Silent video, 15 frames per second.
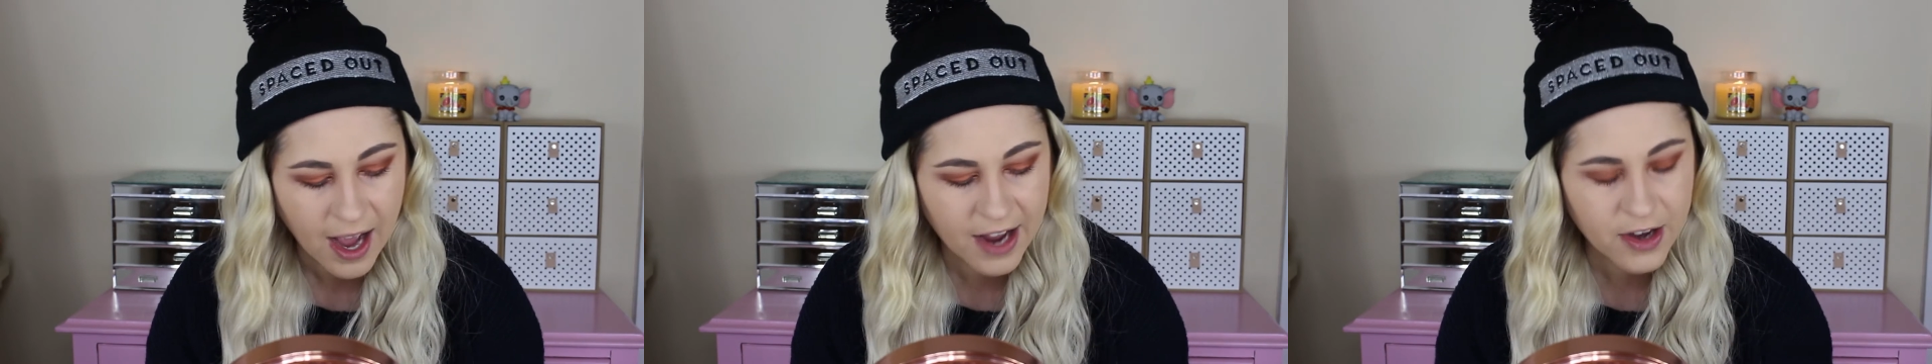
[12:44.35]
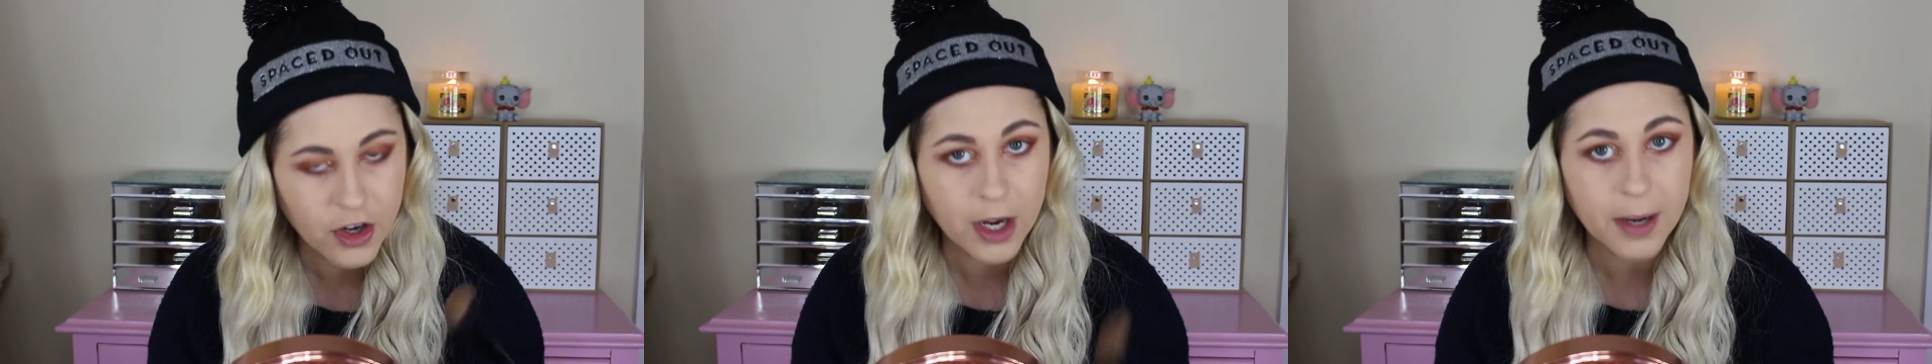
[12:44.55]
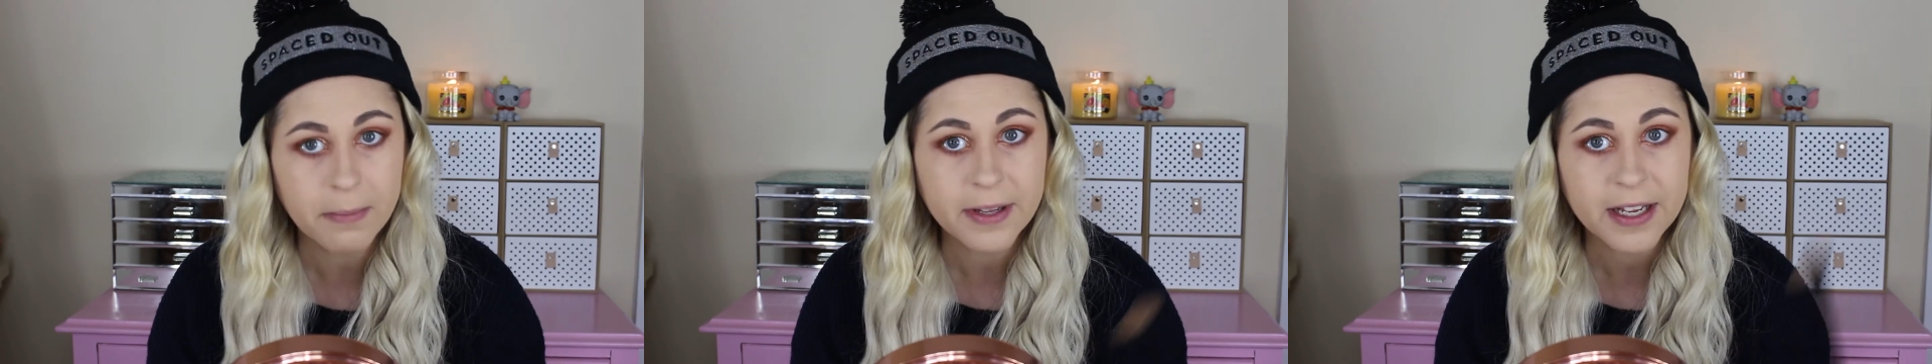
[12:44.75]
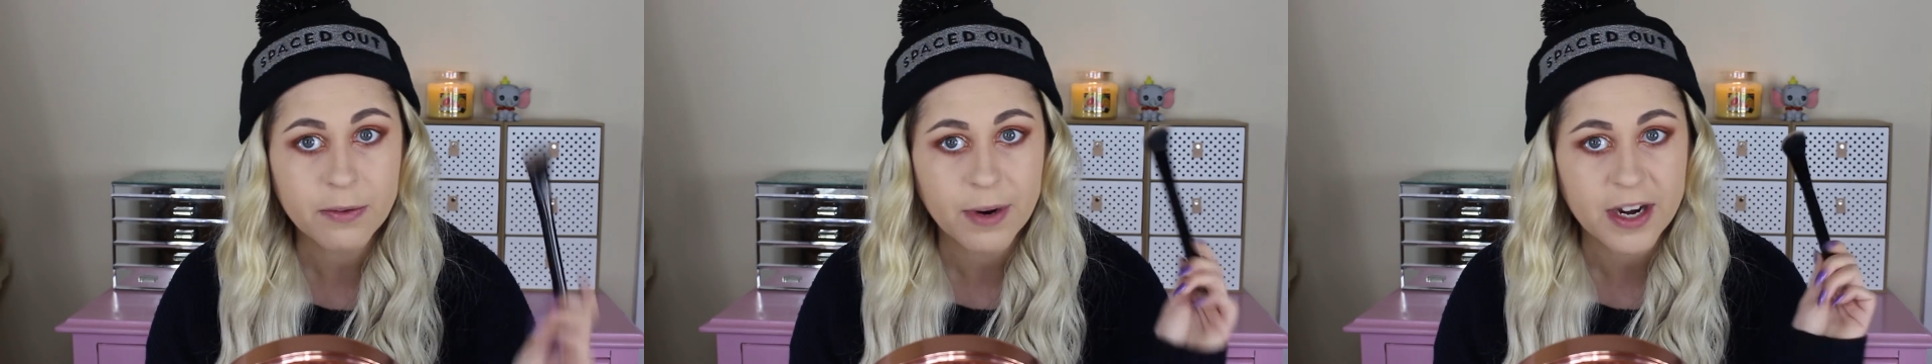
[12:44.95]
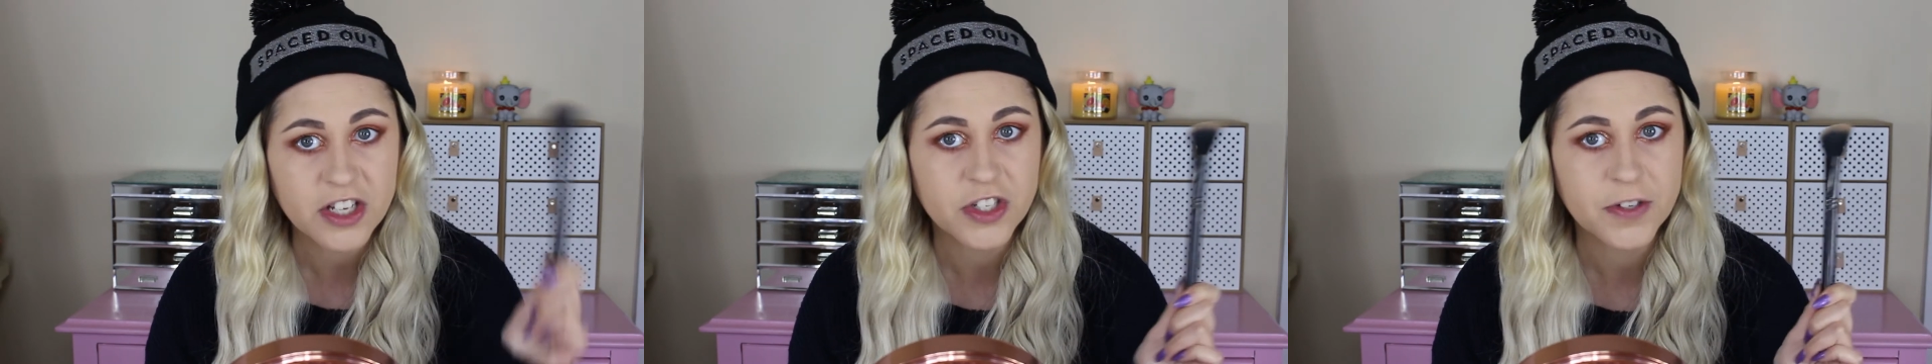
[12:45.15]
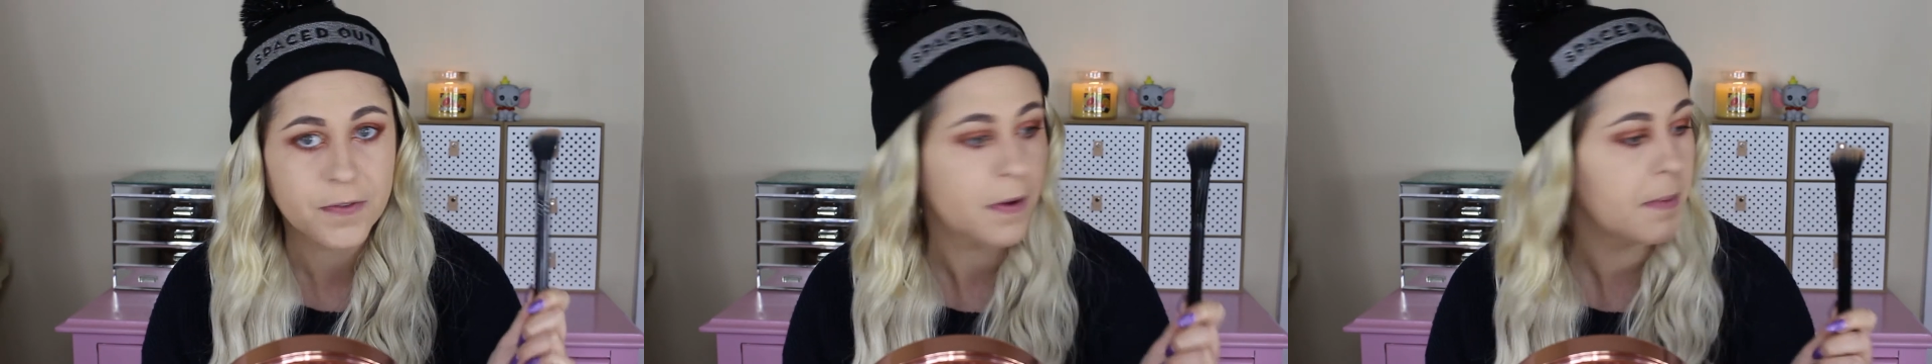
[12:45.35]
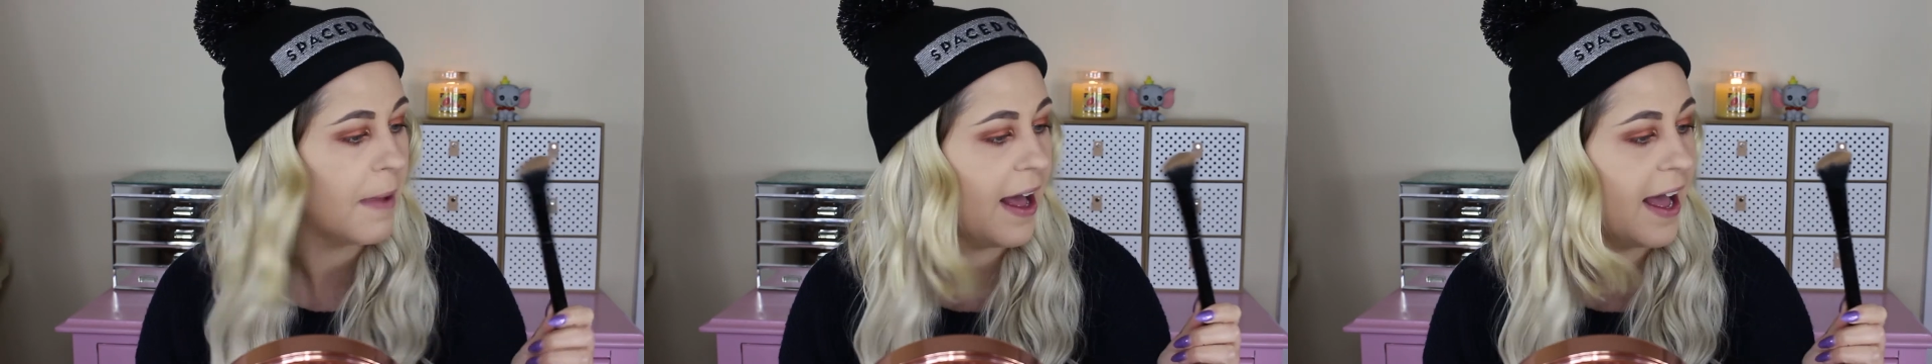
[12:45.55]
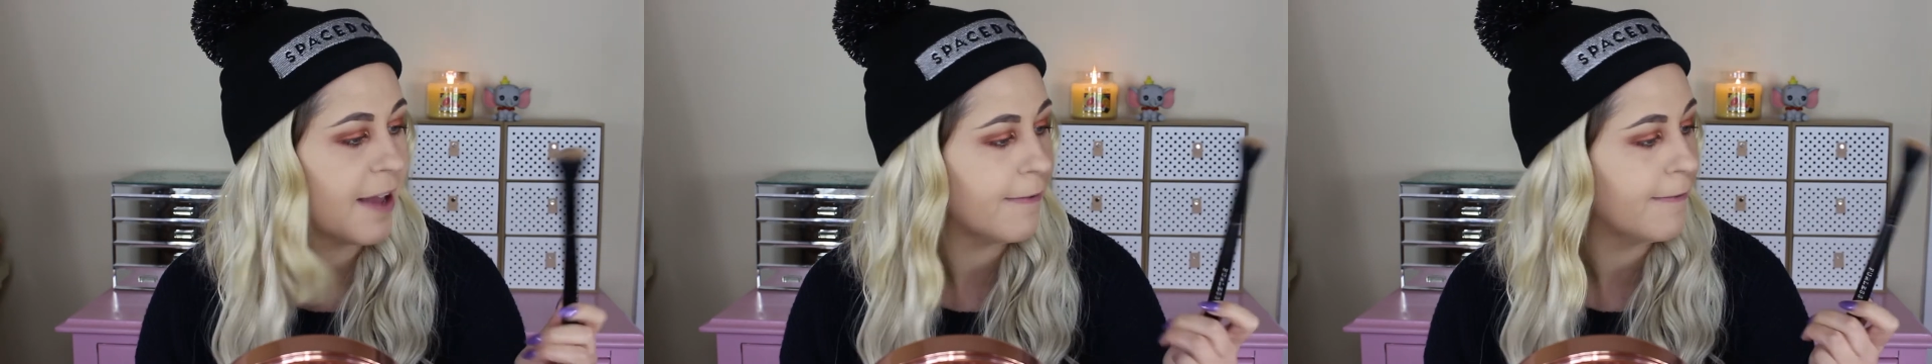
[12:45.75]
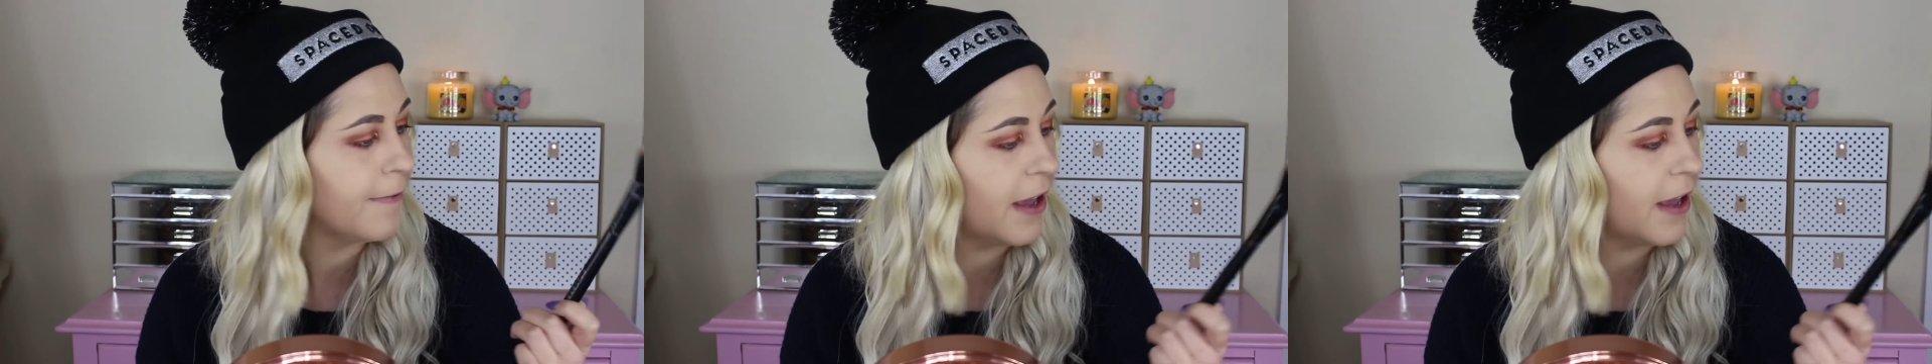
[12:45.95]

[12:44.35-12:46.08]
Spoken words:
I normally reach for my